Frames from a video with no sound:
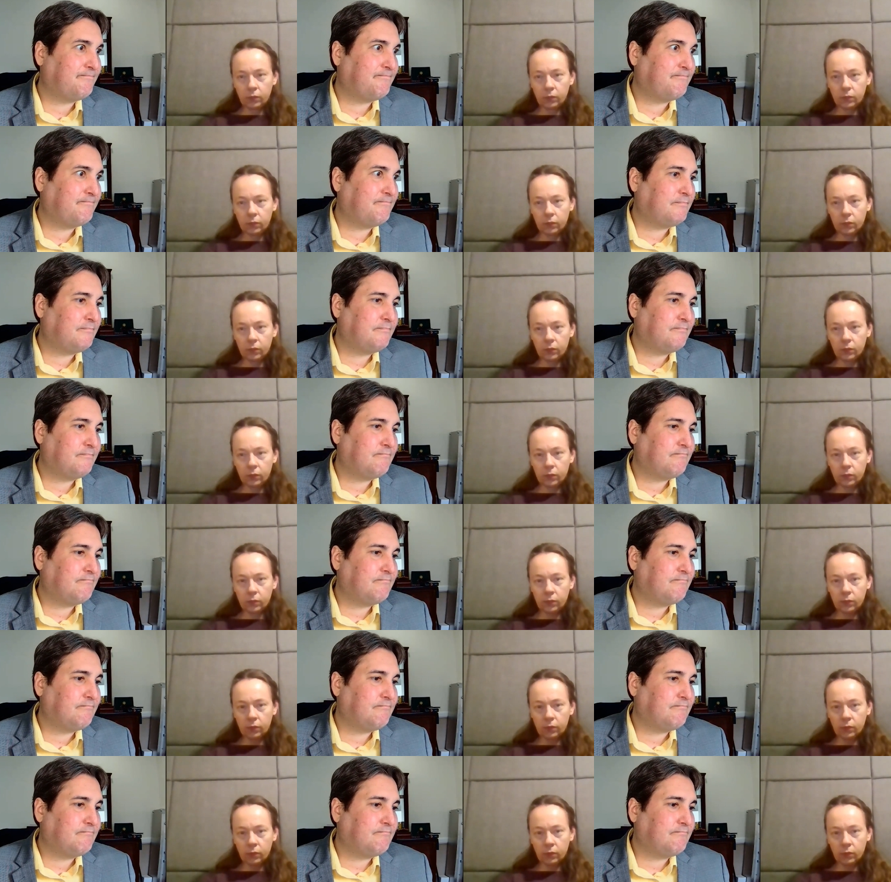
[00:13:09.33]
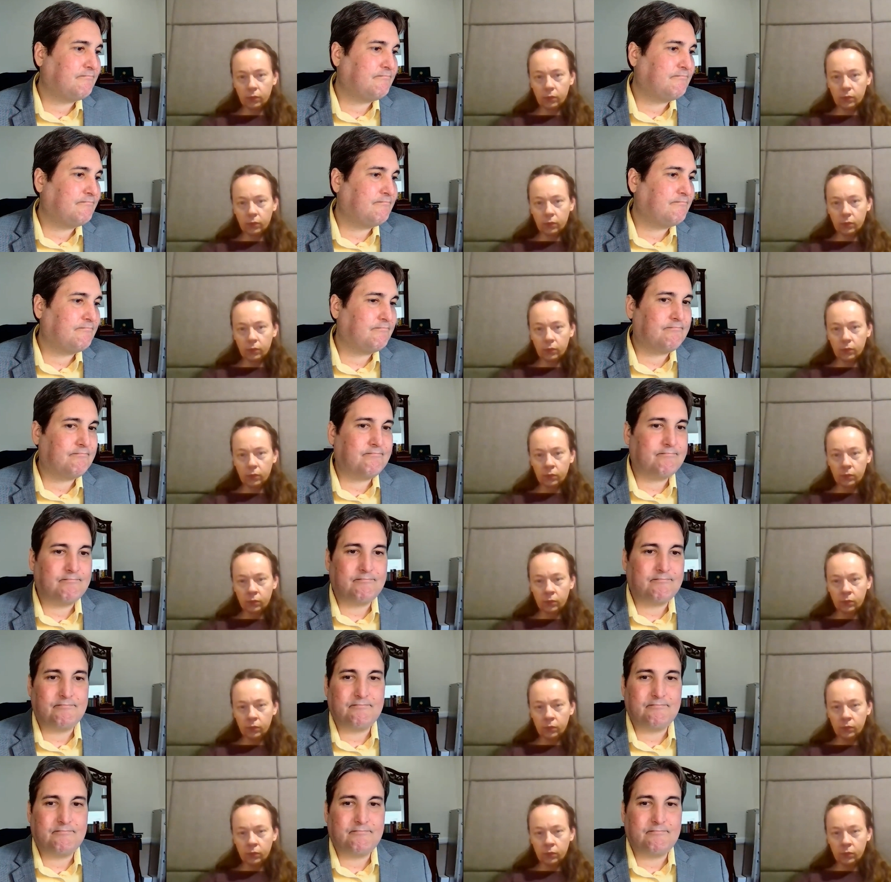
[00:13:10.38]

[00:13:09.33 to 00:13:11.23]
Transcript: Nothing is said.